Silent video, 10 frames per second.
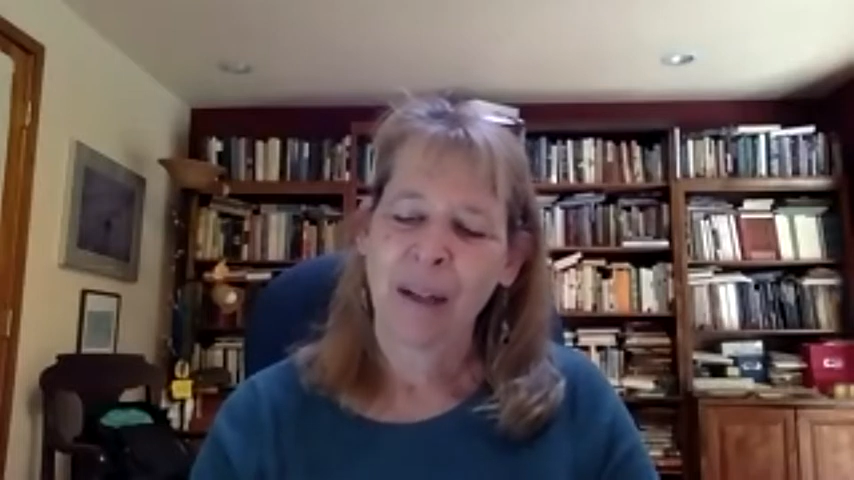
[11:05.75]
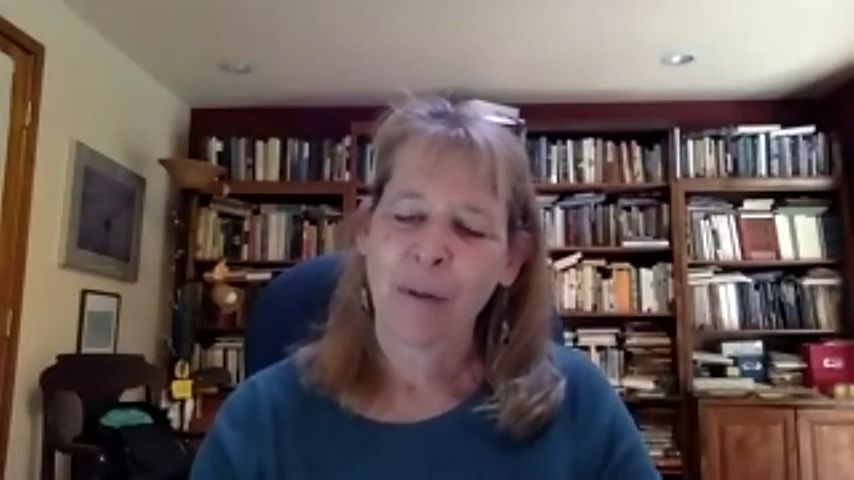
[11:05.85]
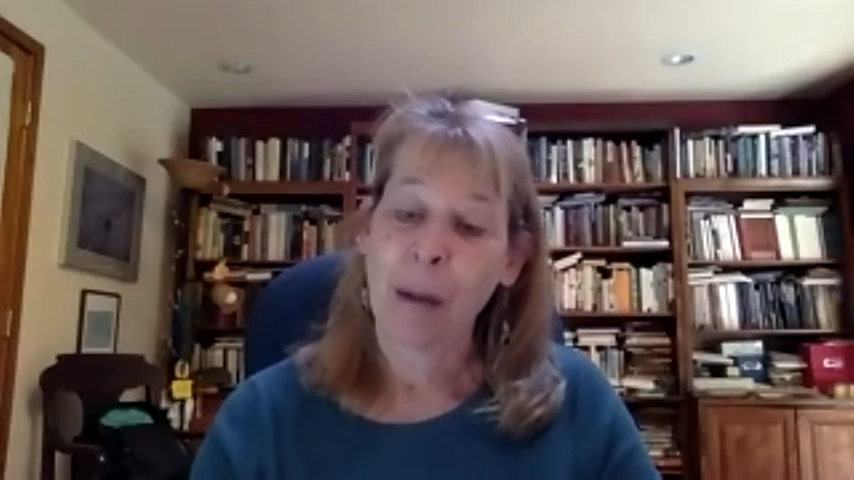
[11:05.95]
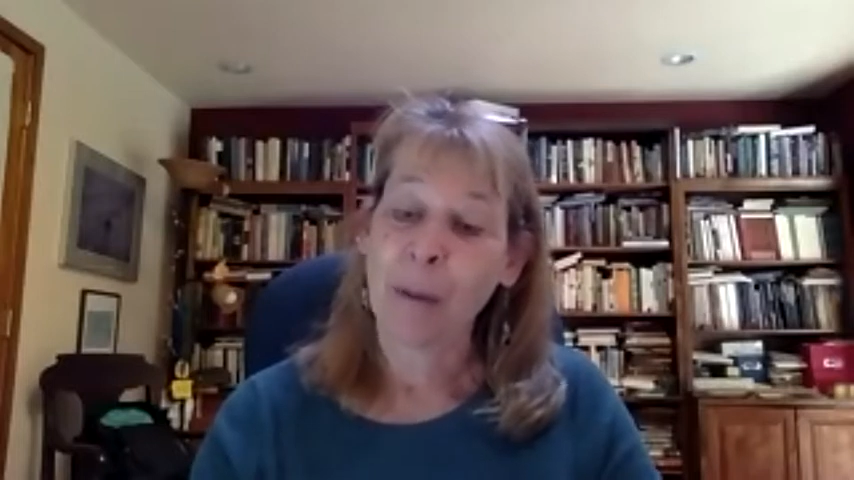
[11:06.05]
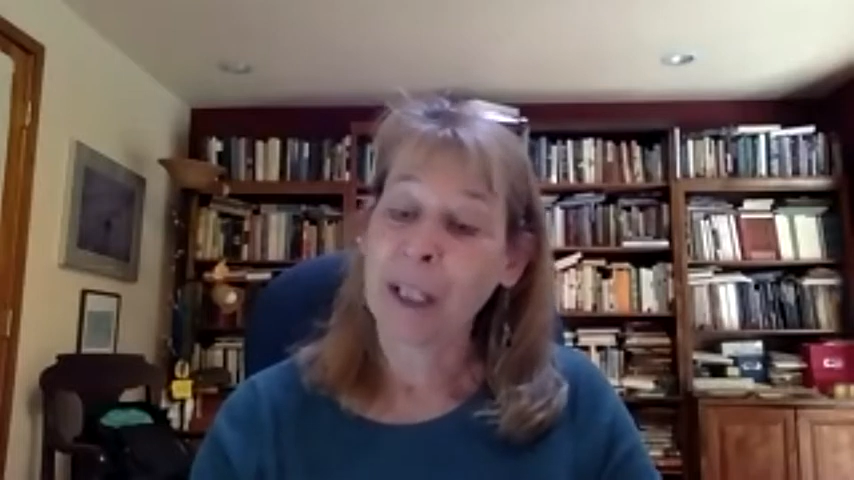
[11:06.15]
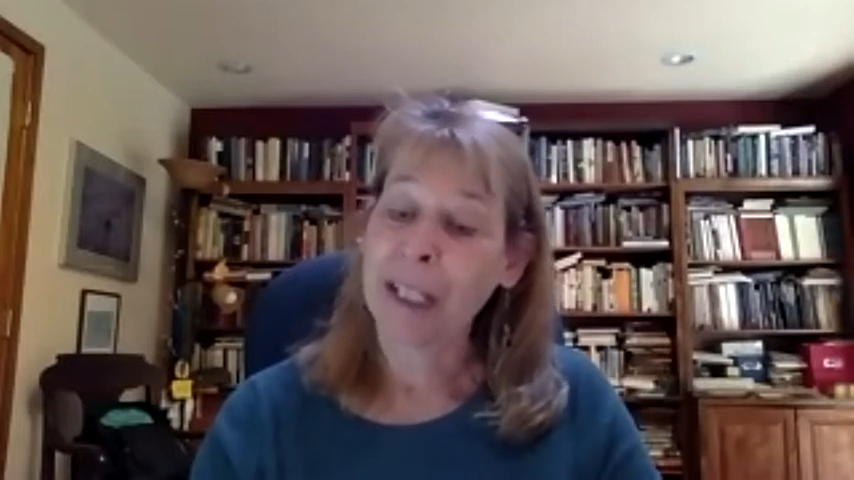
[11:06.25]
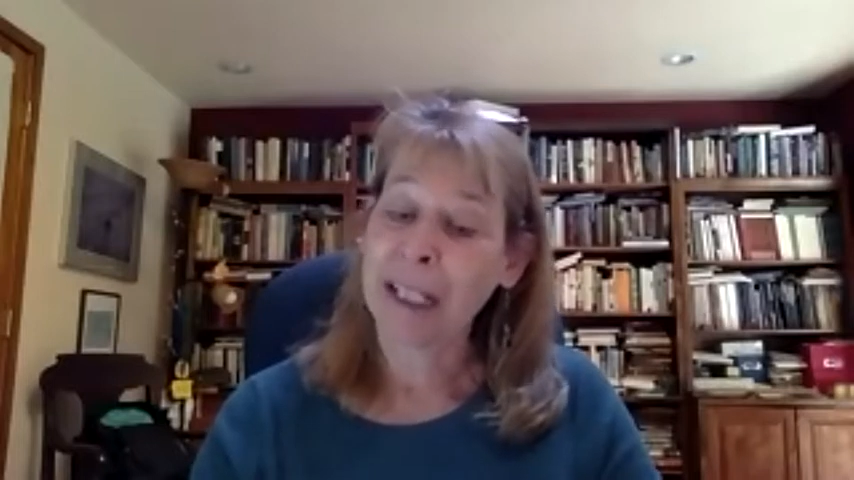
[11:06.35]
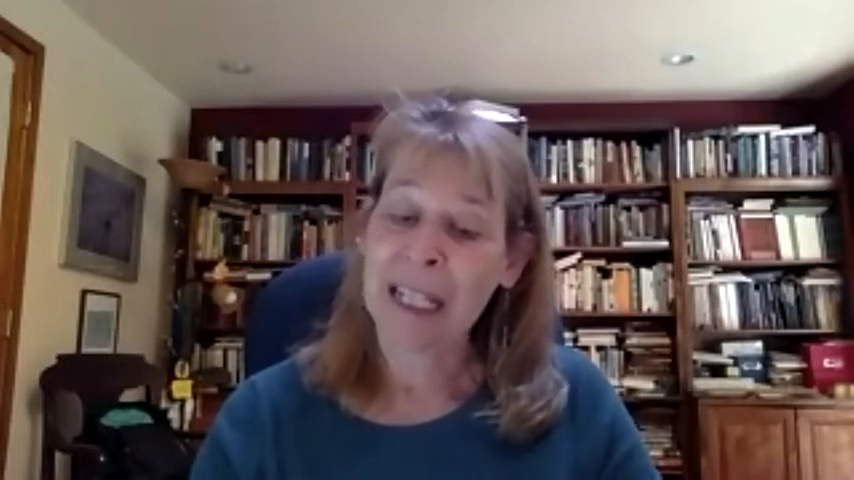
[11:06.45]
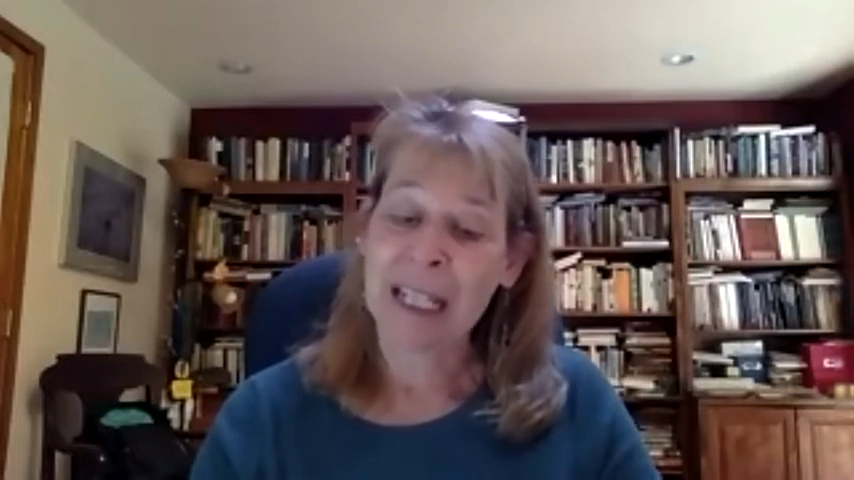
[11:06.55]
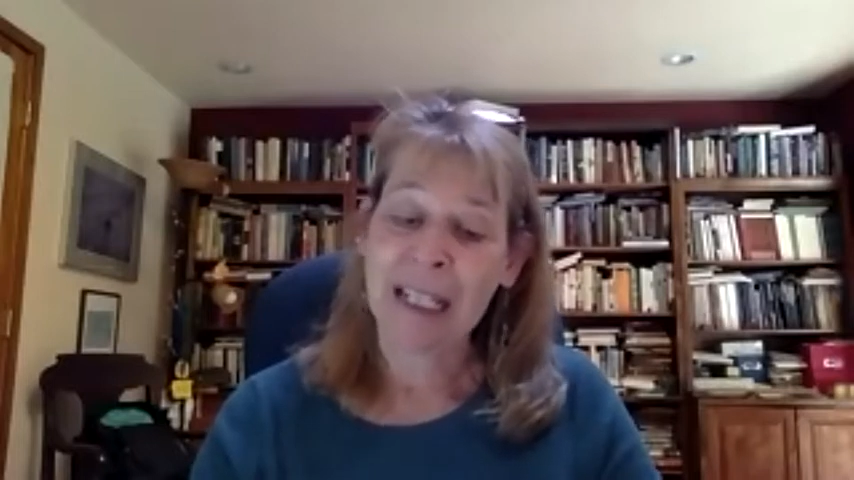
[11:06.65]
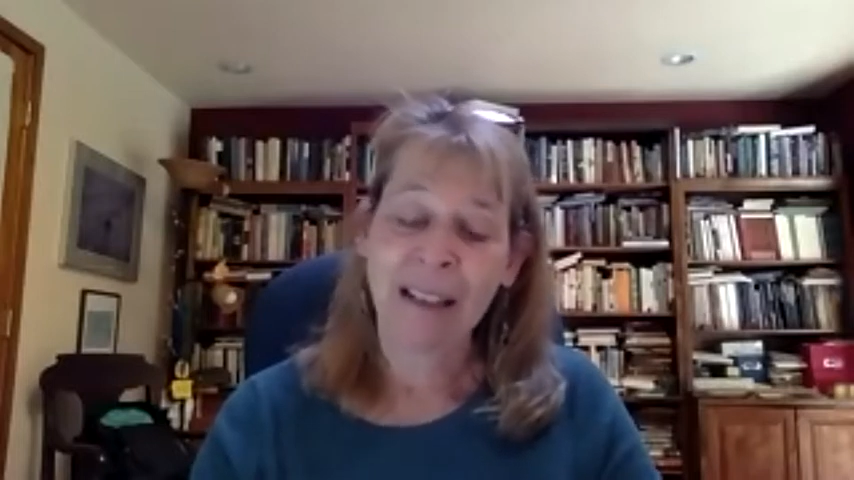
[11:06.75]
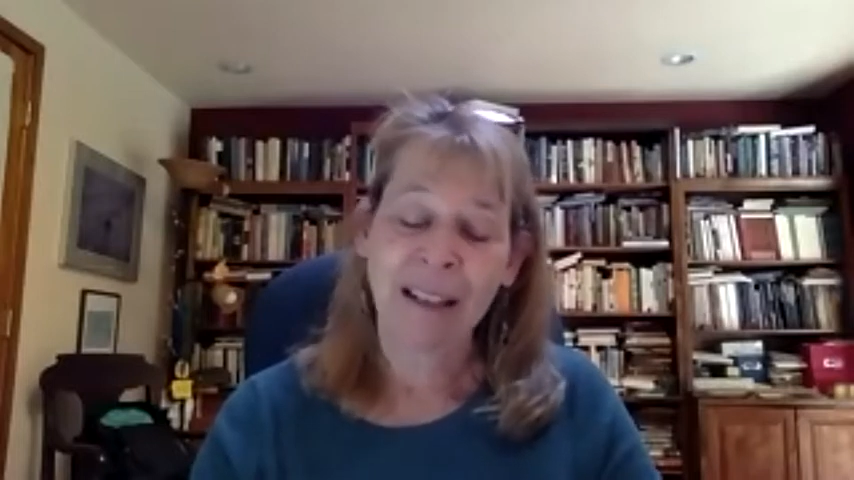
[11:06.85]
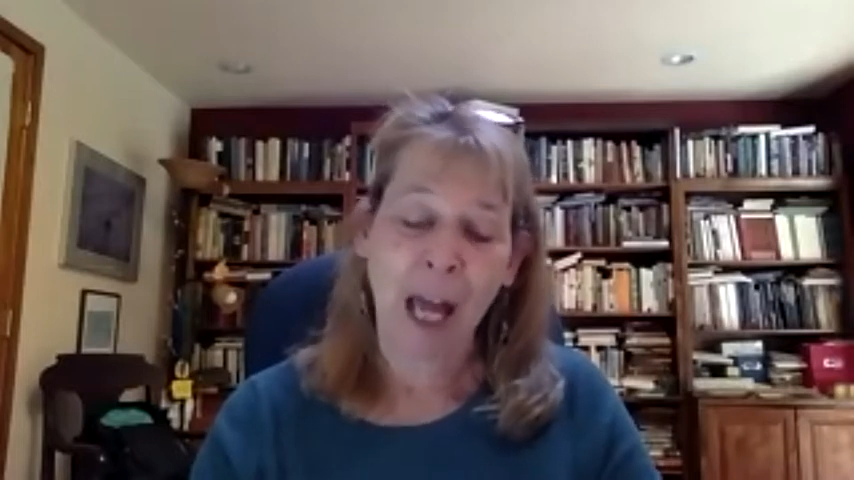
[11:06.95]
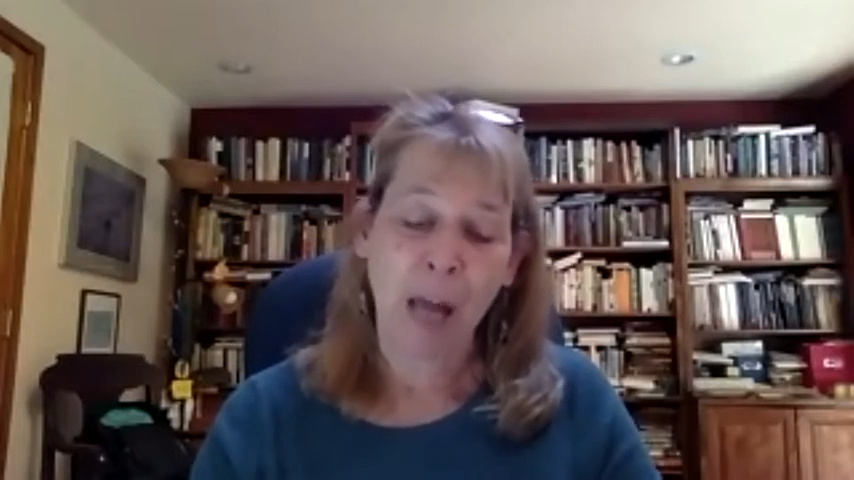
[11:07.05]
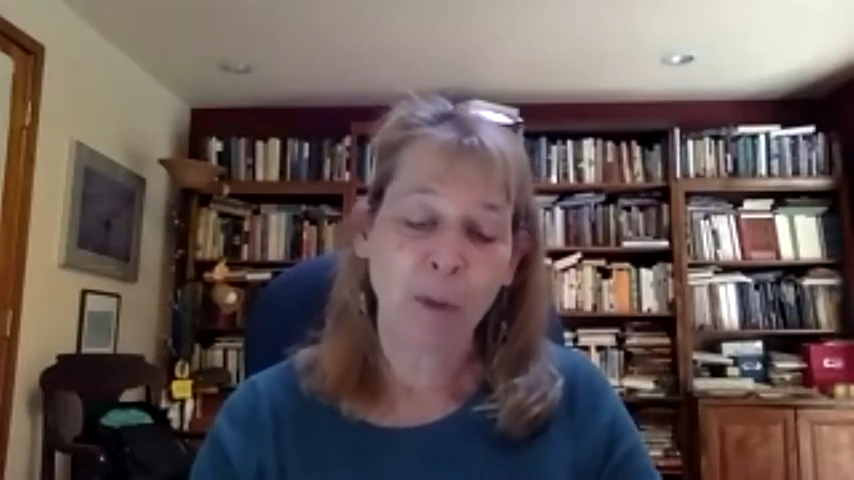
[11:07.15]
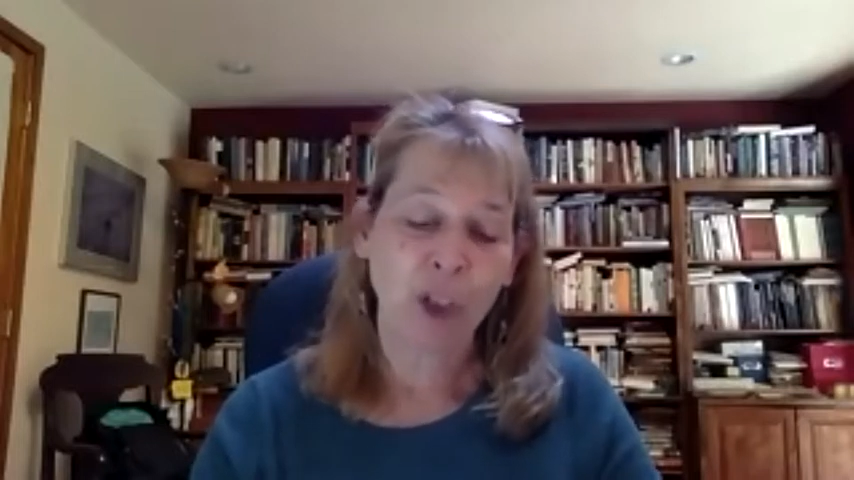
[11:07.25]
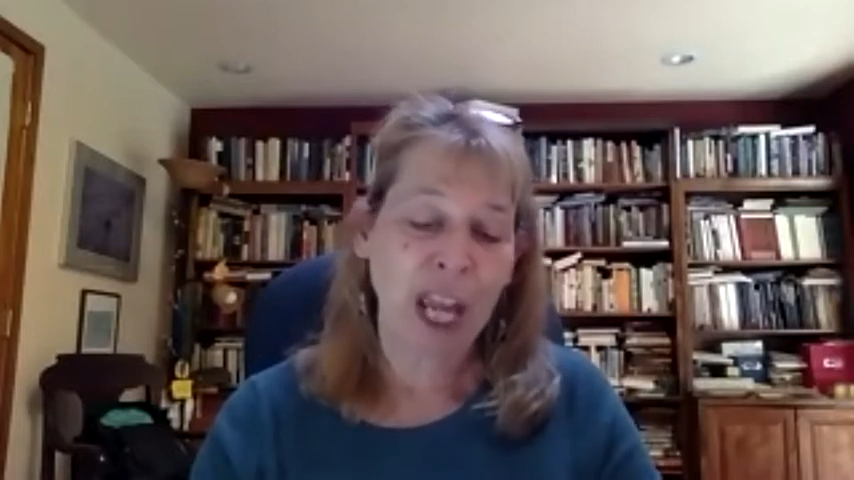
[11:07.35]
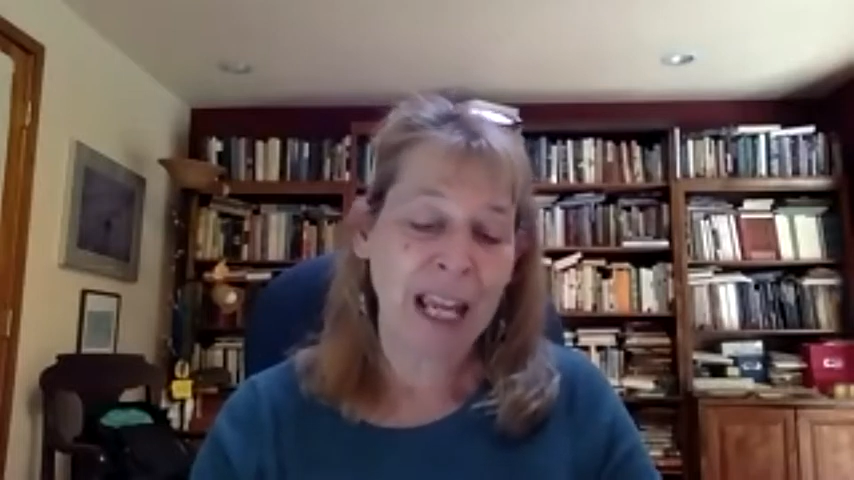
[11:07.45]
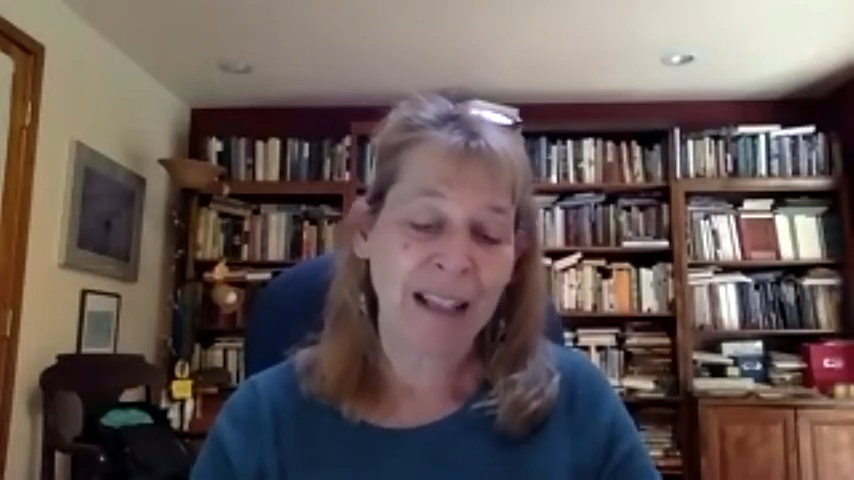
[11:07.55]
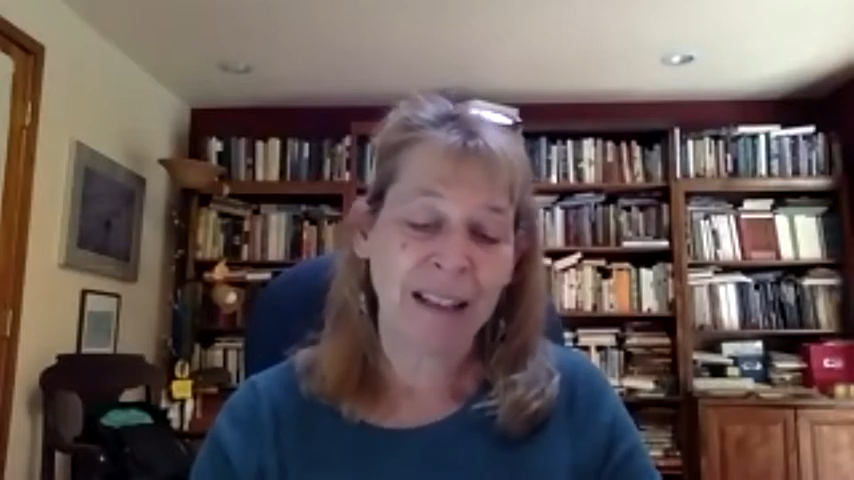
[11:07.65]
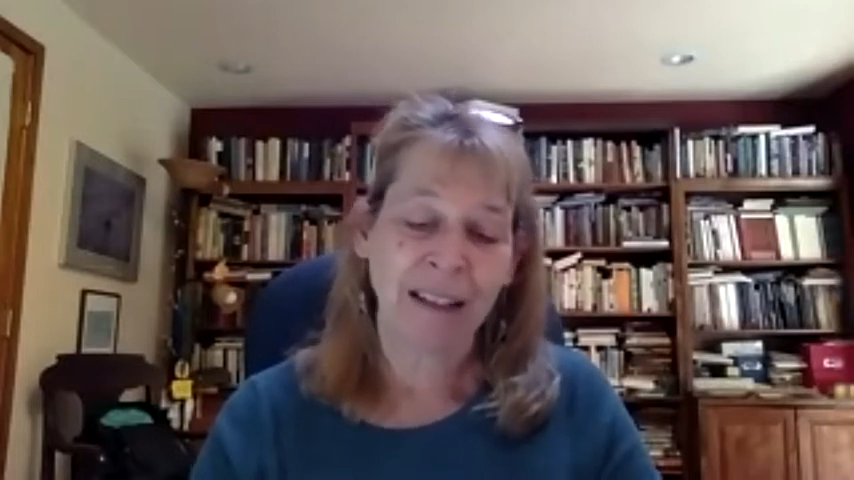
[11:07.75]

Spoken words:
Robert Hedin, Tom Jay,